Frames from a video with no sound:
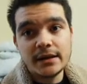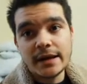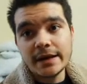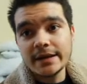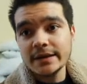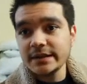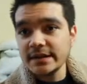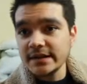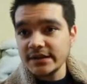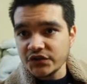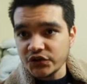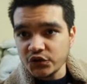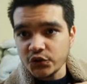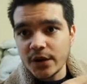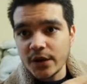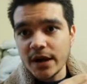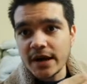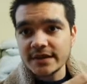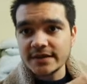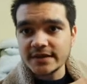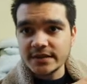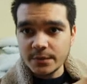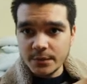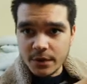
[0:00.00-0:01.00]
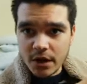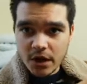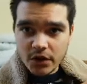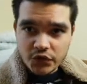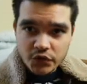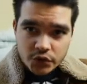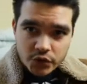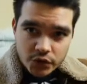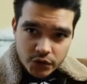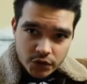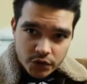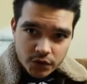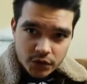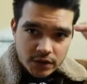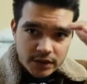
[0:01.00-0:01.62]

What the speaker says: at least you had some other